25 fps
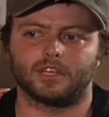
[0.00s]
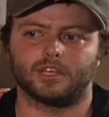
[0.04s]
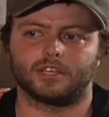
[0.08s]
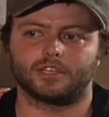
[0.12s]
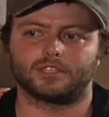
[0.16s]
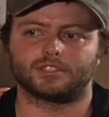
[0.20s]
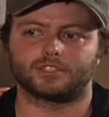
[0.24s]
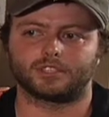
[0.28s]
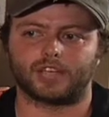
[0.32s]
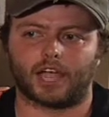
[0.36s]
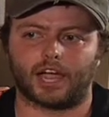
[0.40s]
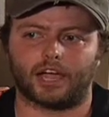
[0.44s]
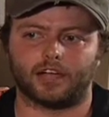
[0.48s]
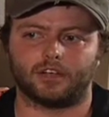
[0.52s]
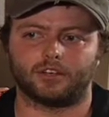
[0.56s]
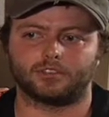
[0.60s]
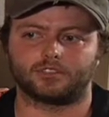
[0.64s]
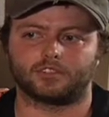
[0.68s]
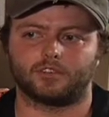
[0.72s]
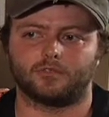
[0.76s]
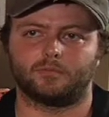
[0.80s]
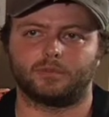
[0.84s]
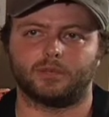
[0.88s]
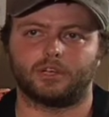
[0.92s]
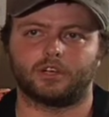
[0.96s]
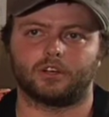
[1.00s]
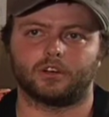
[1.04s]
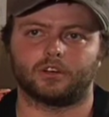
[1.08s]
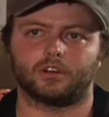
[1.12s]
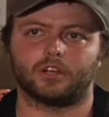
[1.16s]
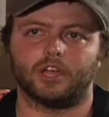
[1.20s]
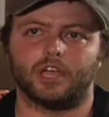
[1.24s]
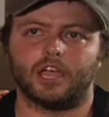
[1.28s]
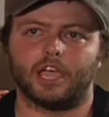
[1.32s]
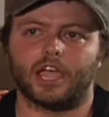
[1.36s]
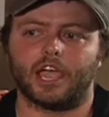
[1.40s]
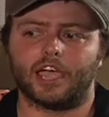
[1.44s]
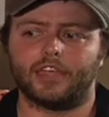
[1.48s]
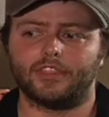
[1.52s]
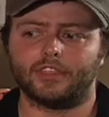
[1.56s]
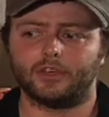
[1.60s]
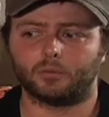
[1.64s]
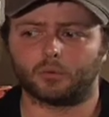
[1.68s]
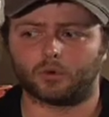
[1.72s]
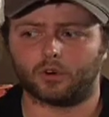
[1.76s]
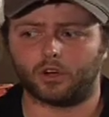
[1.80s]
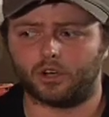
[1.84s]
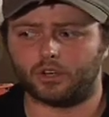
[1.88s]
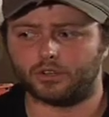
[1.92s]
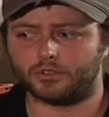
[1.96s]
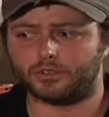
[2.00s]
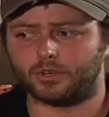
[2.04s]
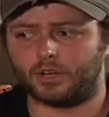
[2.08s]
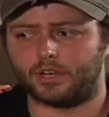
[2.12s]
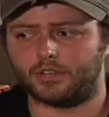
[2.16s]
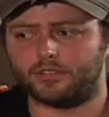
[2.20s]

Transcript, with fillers: styles of beer, and then we're also,